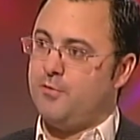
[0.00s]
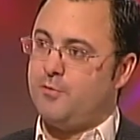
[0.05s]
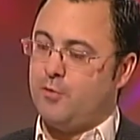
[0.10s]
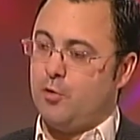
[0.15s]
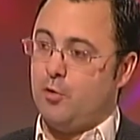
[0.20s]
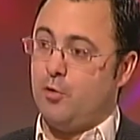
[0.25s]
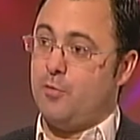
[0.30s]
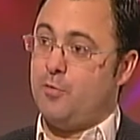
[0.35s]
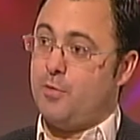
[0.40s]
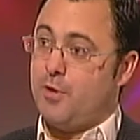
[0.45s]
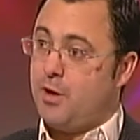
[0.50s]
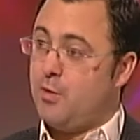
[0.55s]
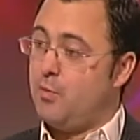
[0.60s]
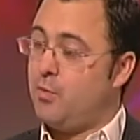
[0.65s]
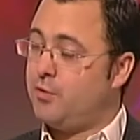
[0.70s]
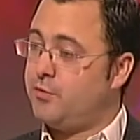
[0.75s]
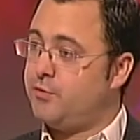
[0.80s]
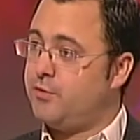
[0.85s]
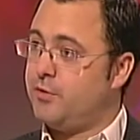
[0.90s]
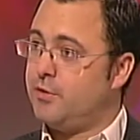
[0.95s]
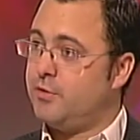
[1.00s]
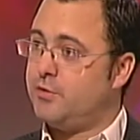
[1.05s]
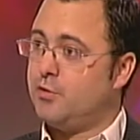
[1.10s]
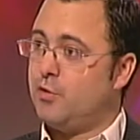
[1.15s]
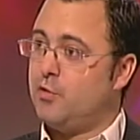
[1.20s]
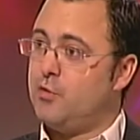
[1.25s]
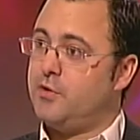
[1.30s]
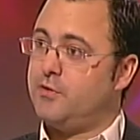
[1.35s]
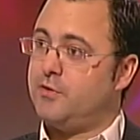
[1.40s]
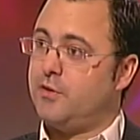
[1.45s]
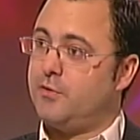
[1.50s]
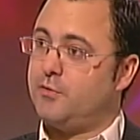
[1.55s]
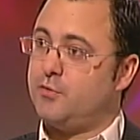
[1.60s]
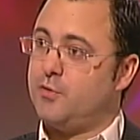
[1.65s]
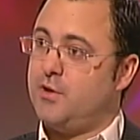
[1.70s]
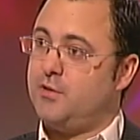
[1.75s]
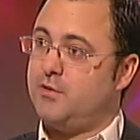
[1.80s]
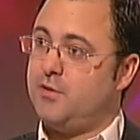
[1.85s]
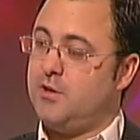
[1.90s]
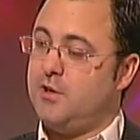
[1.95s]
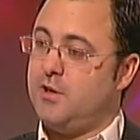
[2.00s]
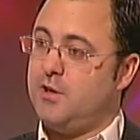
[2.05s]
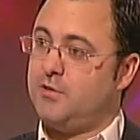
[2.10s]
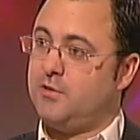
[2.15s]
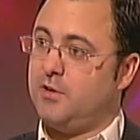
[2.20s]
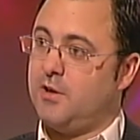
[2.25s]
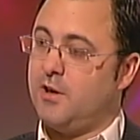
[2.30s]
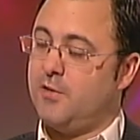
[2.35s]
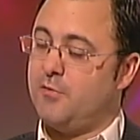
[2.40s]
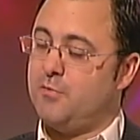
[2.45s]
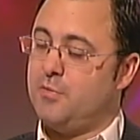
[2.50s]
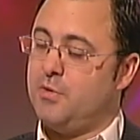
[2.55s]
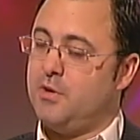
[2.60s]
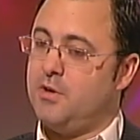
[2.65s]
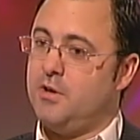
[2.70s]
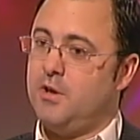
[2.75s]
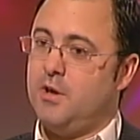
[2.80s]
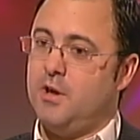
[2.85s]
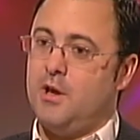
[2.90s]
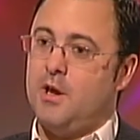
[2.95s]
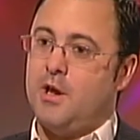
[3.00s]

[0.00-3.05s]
for them than it was for the Tories after 18 years in government.